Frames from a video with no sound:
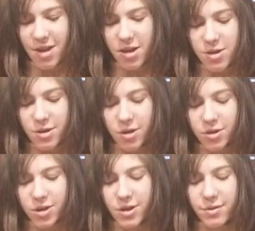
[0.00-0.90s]
You could
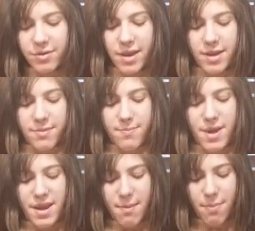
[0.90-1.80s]
also use like
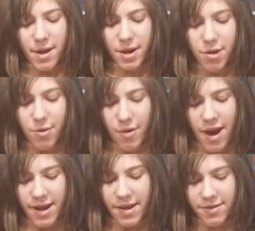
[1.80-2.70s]
peanut butter or
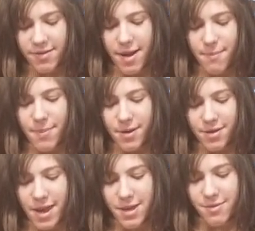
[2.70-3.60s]
any other nut butter
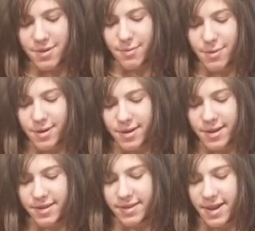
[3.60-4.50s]
that you would want
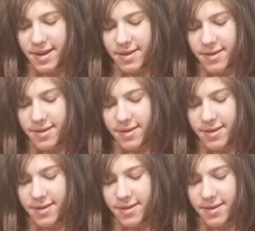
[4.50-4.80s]
instead.